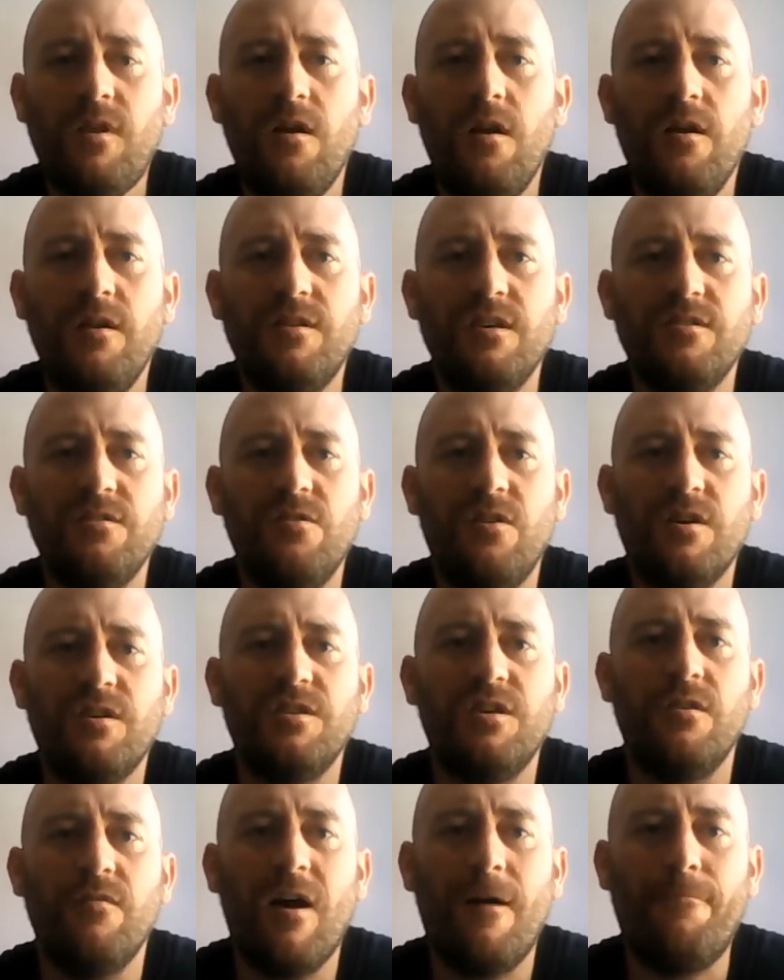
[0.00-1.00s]
it doesn't look like
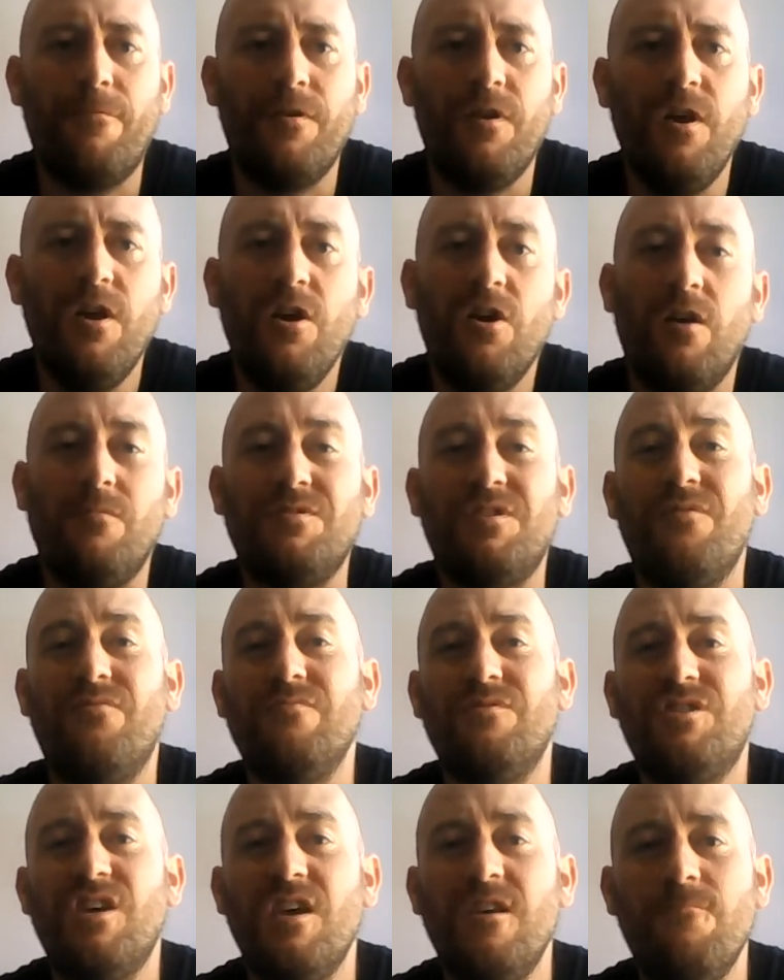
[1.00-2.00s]
it's going to happen. Obviously,
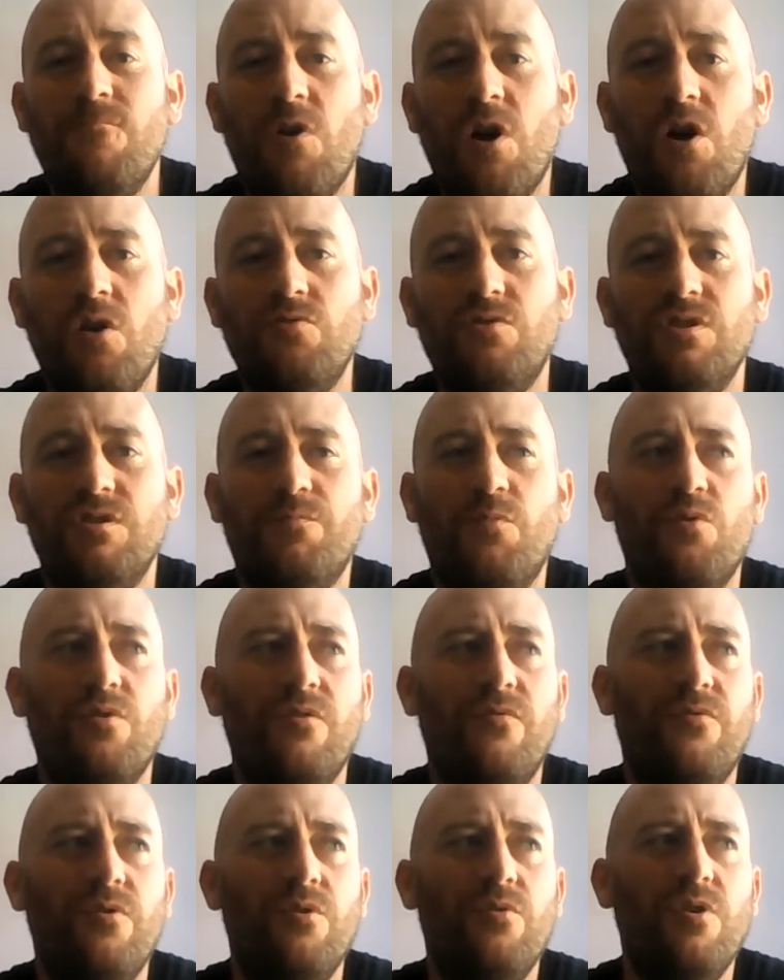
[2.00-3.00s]
from Team Wilder's point
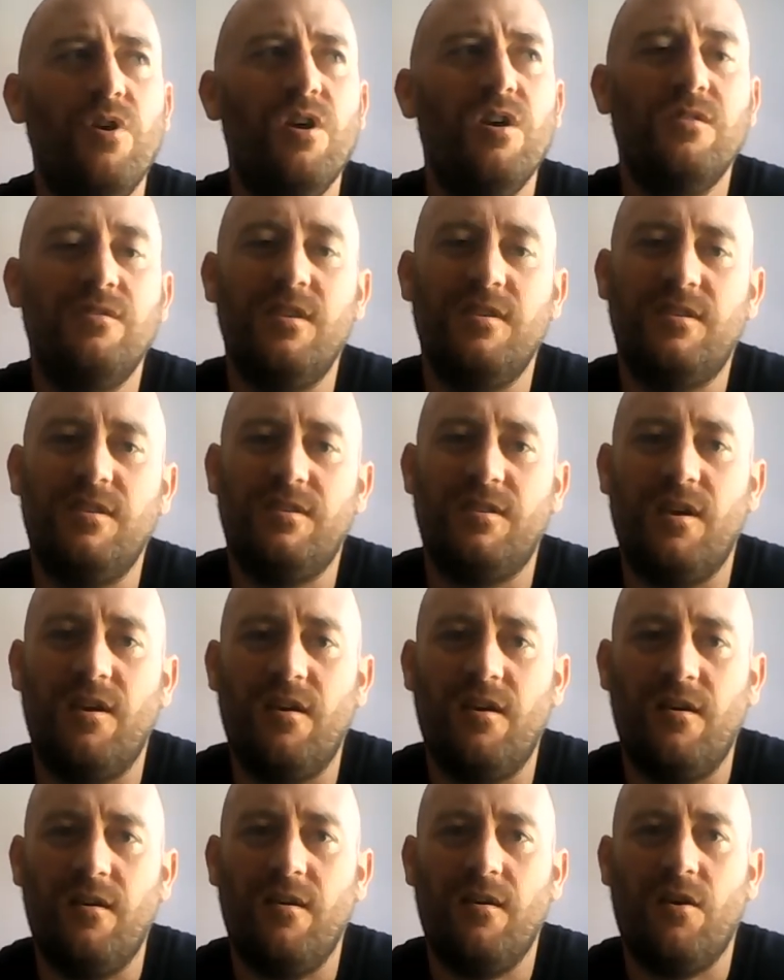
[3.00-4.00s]
of view, this is
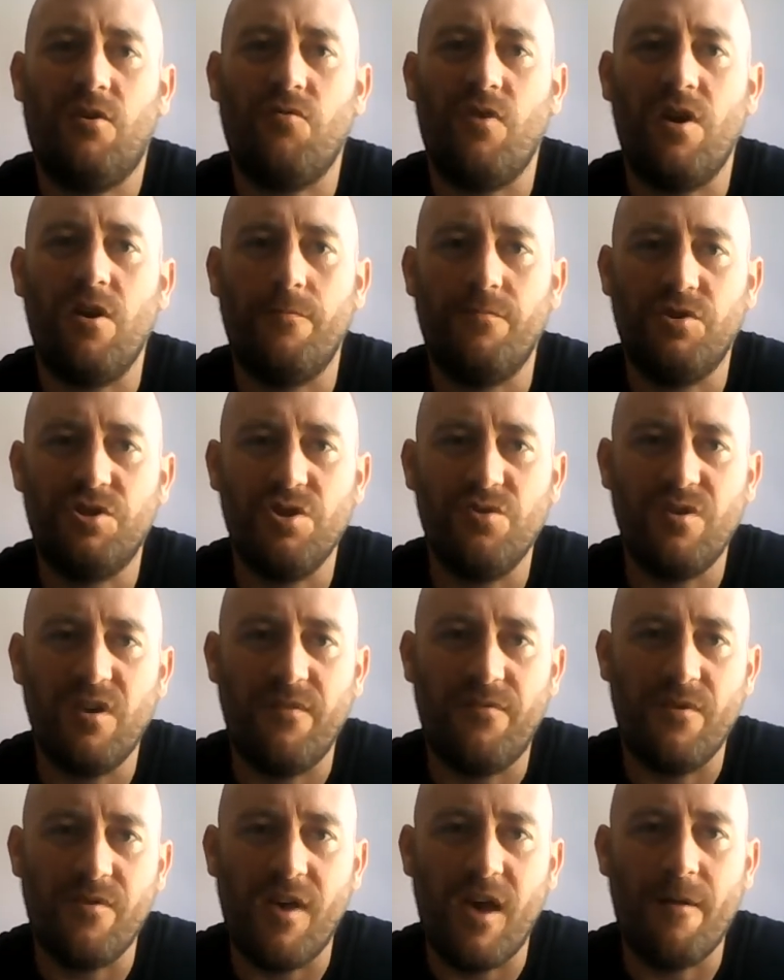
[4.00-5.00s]
a great
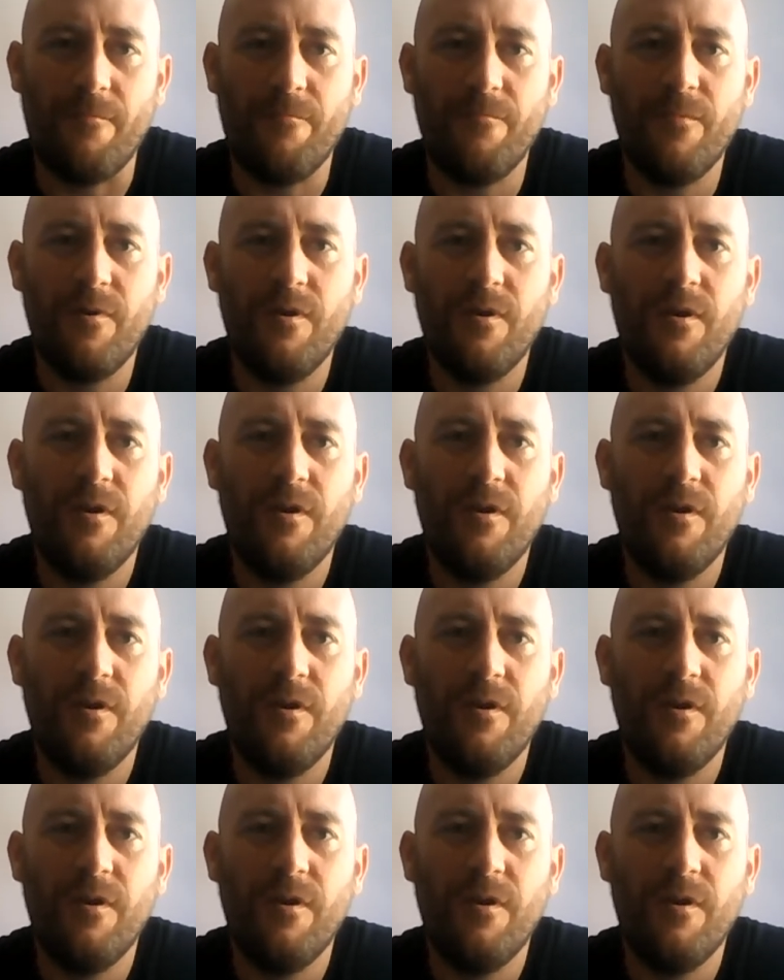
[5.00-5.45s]
opportunity for them.